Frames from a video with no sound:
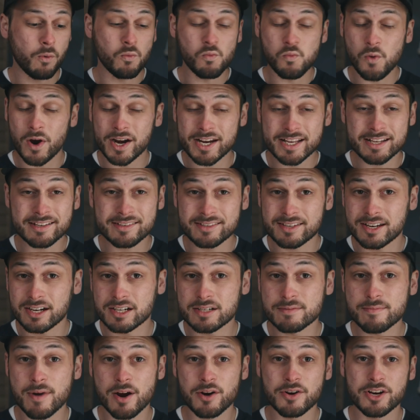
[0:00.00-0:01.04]
wedding
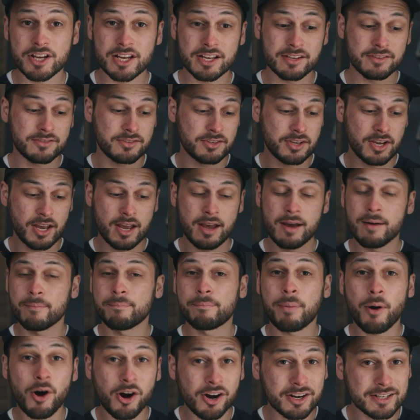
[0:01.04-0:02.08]
ceremonies,
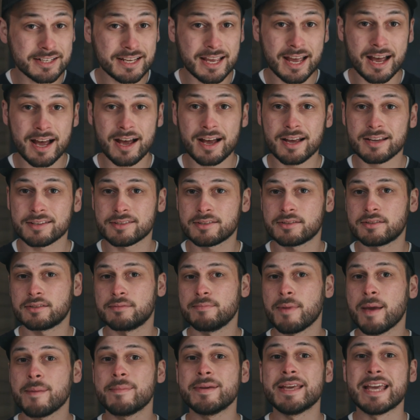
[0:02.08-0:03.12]
podcasts,
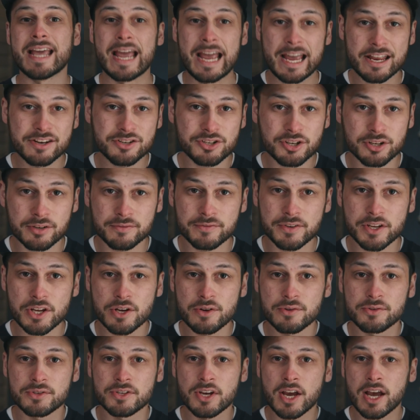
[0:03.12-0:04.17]
maybe
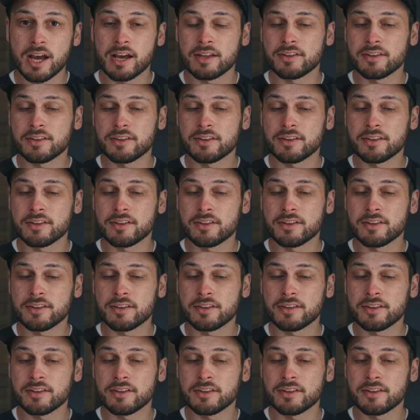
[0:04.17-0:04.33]
interviews.